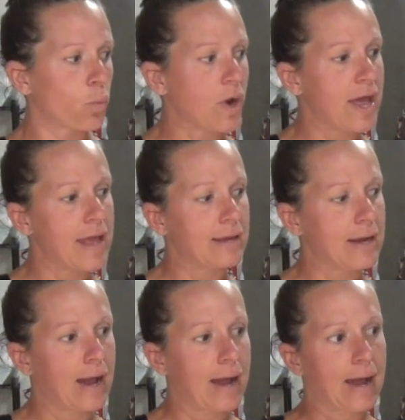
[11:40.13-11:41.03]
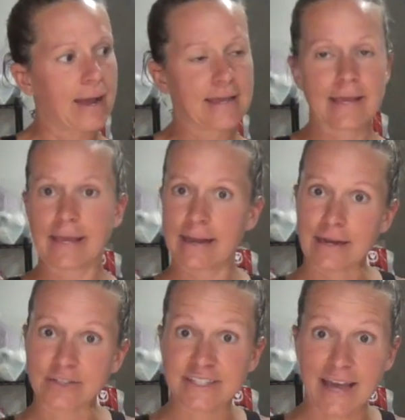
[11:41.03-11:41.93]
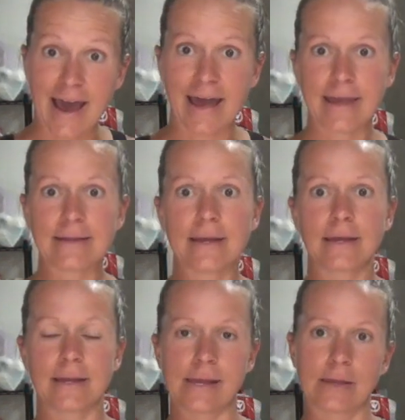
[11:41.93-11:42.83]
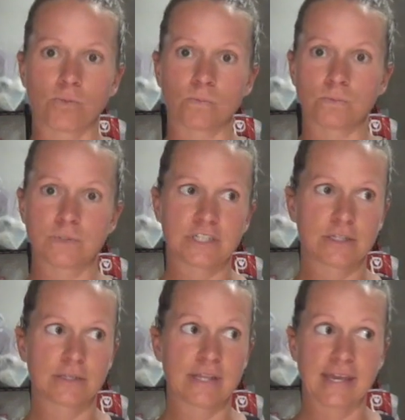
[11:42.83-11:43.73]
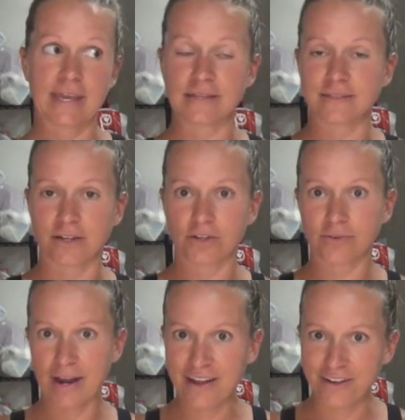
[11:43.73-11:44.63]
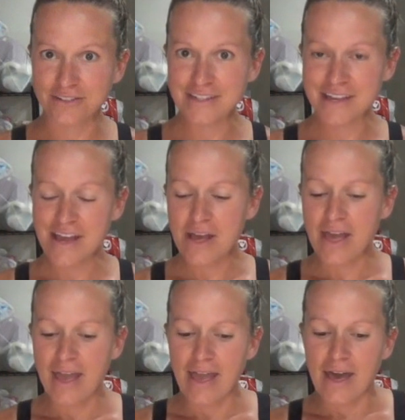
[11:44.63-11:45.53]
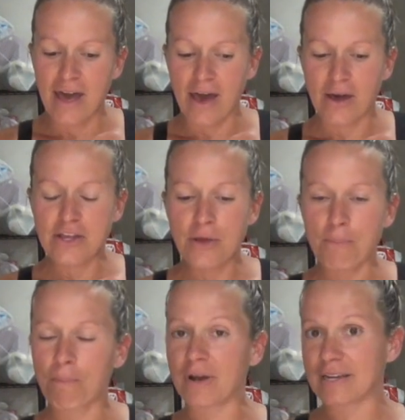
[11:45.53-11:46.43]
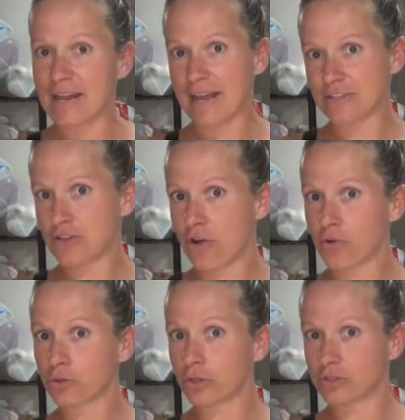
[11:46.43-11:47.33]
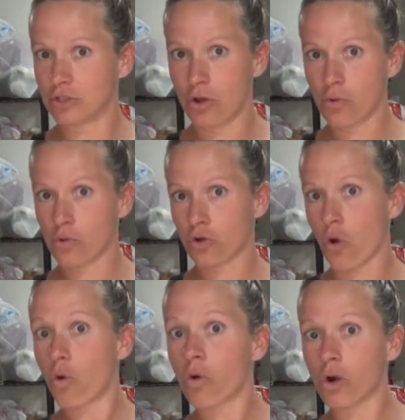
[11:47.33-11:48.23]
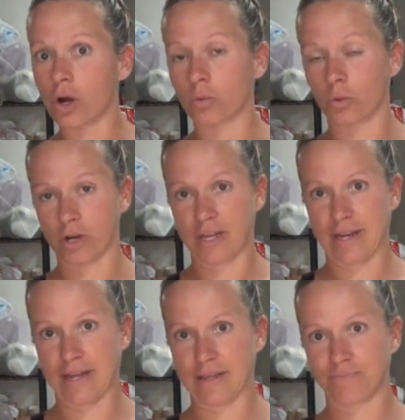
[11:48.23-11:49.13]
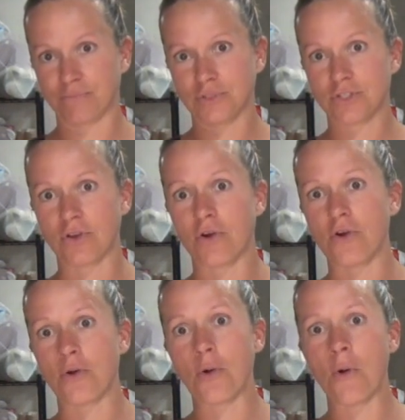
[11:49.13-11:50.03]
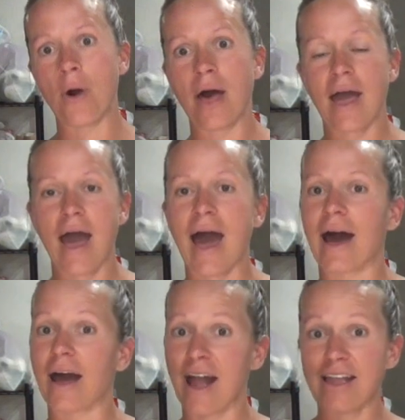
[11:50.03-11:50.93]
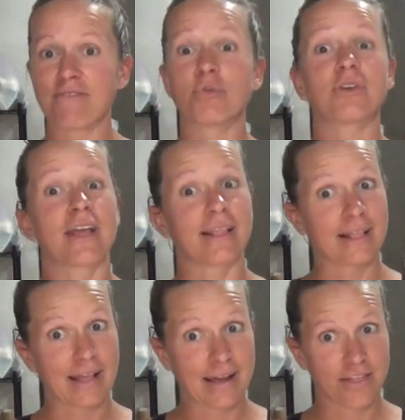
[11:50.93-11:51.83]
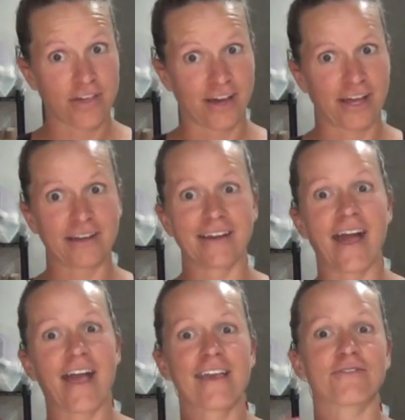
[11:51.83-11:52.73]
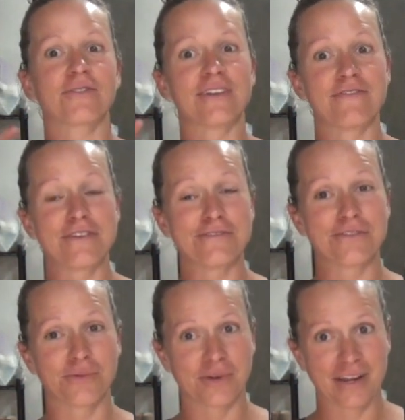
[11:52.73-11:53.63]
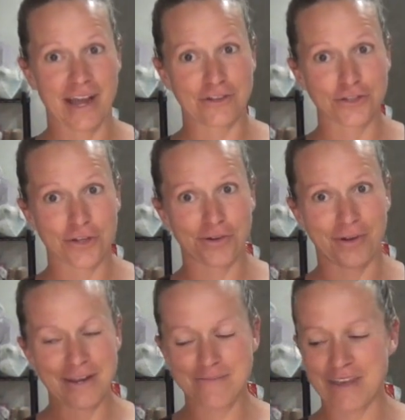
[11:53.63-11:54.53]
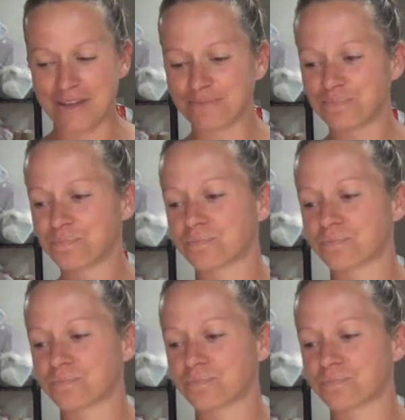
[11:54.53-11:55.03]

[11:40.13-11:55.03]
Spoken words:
when I can get outside and the kids aren't around. But it has no core work in it. So I have put a lot of thought. I have reviewed the workouts quite a bit.